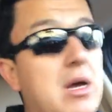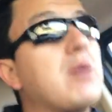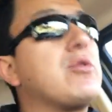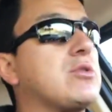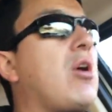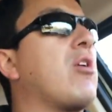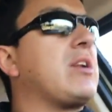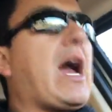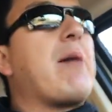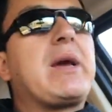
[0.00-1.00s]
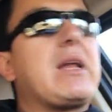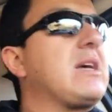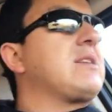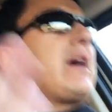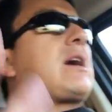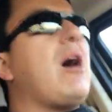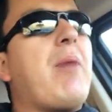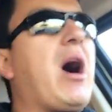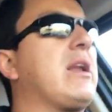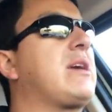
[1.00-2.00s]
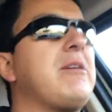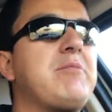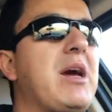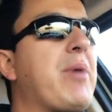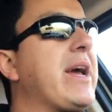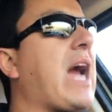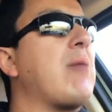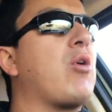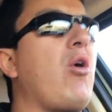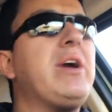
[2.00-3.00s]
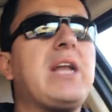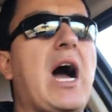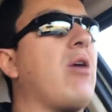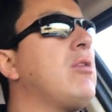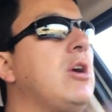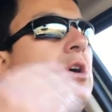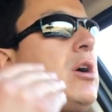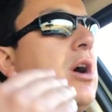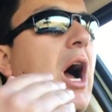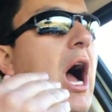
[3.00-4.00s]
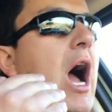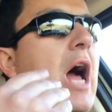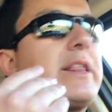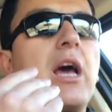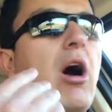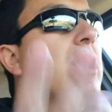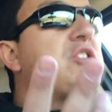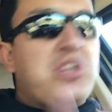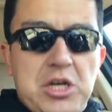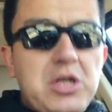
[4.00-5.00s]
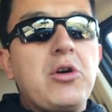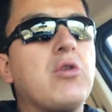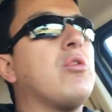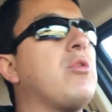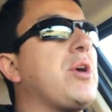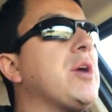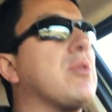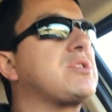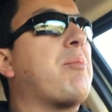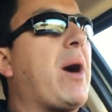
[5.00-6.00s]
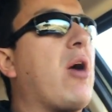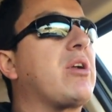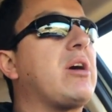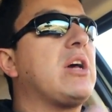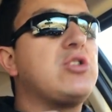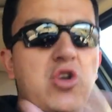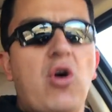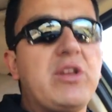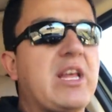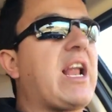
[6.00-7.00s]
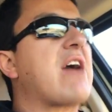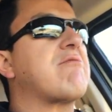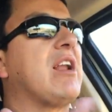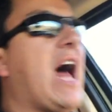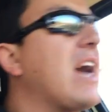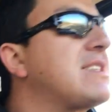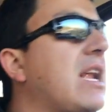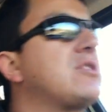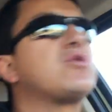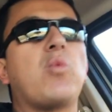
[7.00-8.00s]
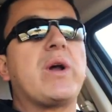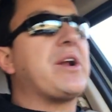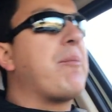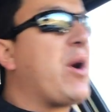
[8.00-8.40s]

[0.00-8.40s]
It was ugly. I mean, it's like, come on, give me a break. I'm going out. I, the, she knew it was about enjoying the night, relaxing. I just wanted a